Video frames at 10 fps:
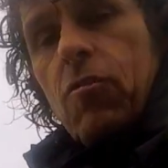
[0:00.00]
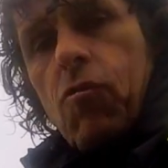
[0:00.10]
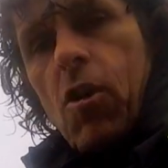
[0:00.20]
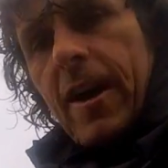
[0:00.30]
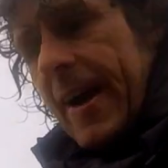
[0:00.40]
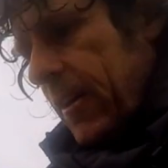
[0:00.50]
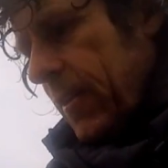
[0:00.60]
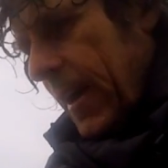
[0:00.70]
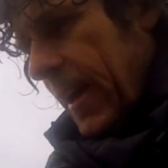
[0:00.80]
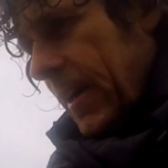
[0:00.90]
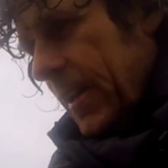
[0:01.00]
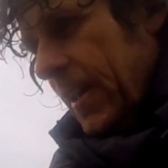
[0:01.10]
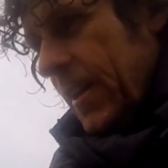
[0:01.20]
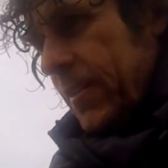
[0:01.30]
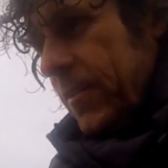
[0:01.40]
a rock out there.
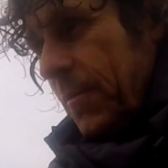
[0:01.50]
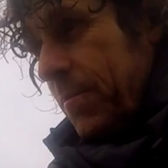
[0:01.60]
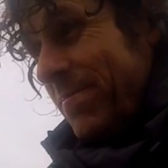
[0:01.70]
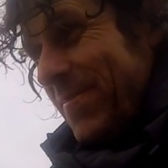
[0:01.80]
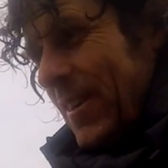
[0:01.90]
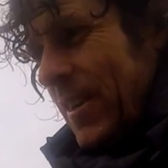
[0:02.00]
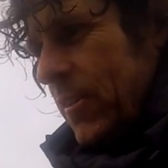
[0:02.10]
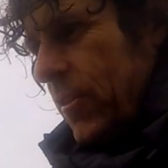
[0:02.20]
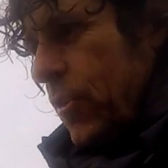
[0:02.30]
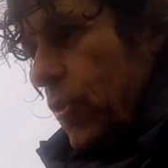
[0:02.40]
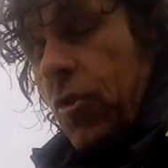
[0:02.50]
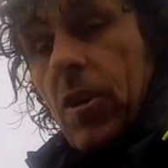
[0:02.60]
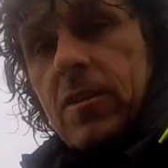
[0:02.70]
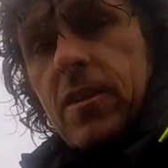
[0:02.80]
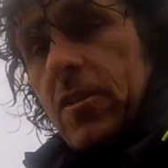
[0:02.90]
There's a good
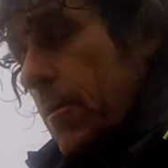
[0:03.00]
chance there's